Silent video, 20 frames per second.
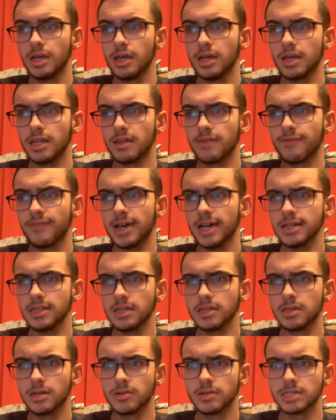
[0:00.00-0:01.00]
and the fact
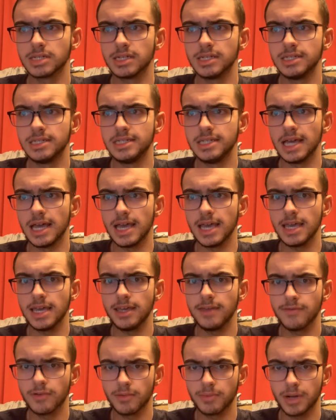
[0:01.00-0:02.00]
that there is a day
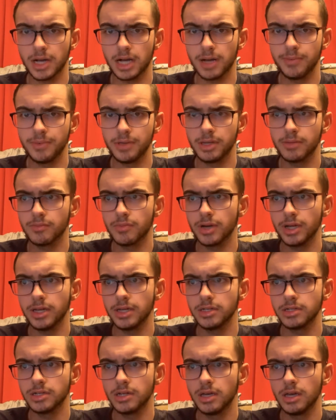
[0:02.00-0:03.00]
for Poppy and
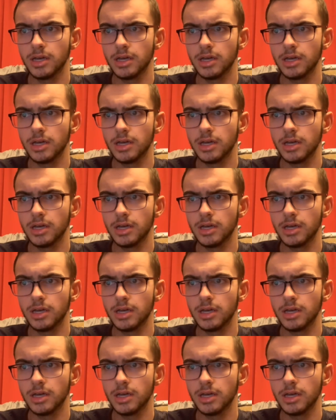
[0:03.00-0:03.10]
Branch,